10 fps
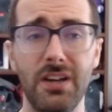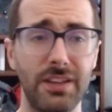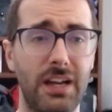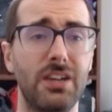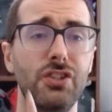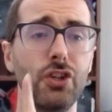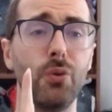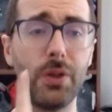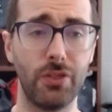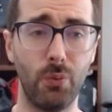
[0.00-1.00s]
that can deal
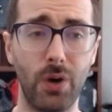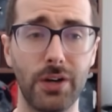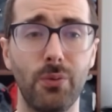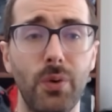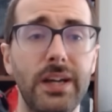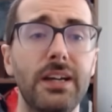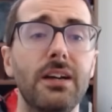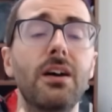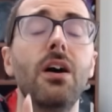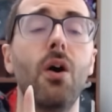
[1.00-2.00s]
with the One
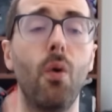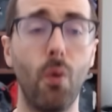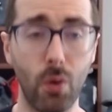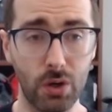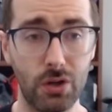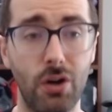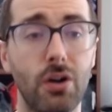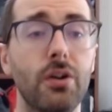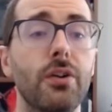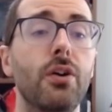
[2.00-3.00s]
Ring or
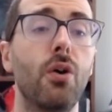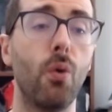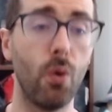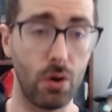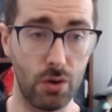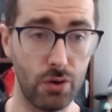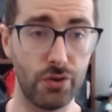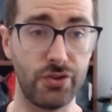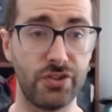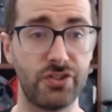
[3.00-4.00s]
Karn or
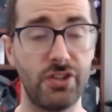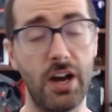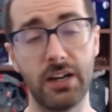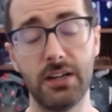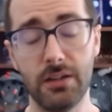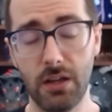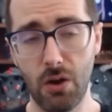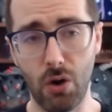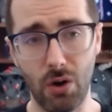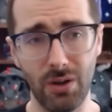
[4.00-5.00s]
Urza's Saga
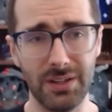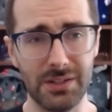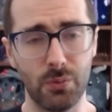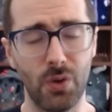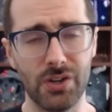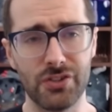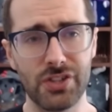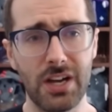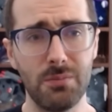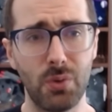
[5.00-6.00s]
all in one
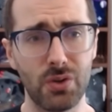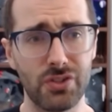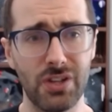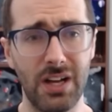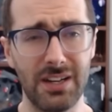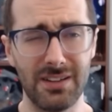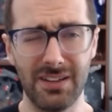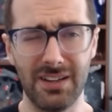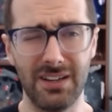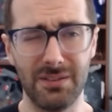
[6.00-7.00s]
sideboard slot.
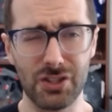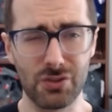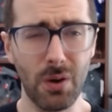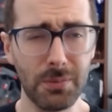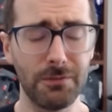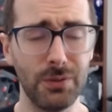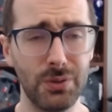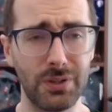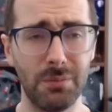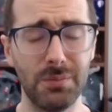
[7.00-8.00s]
Disruptor
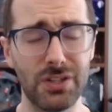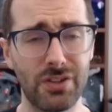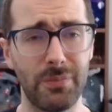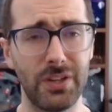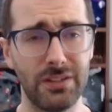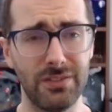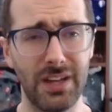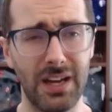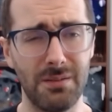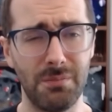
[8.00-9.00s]
Flute can be something
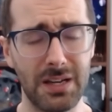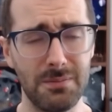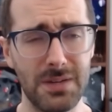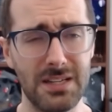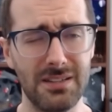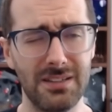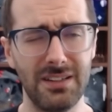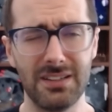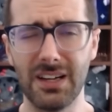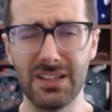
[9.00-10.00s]
that might be
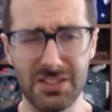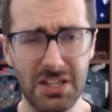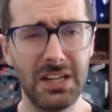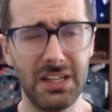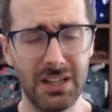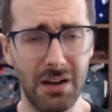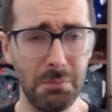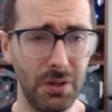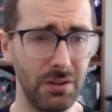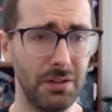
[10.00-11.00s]
ticking up
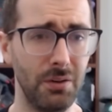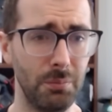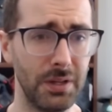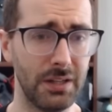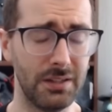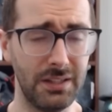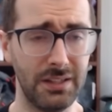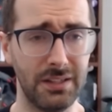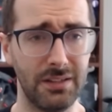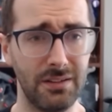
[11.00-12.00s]
a little bit
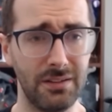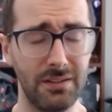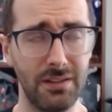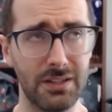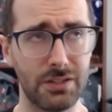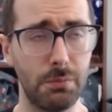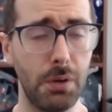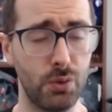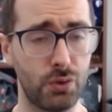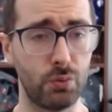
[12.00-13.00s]
in this
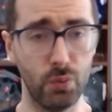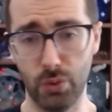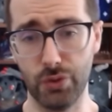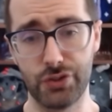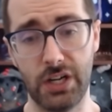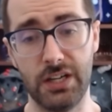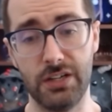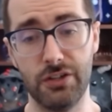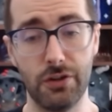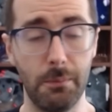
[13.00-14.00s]
post rules
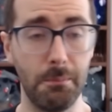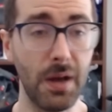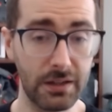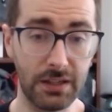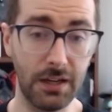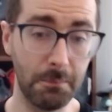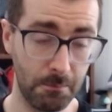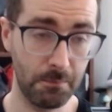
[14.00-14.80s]
change metagame.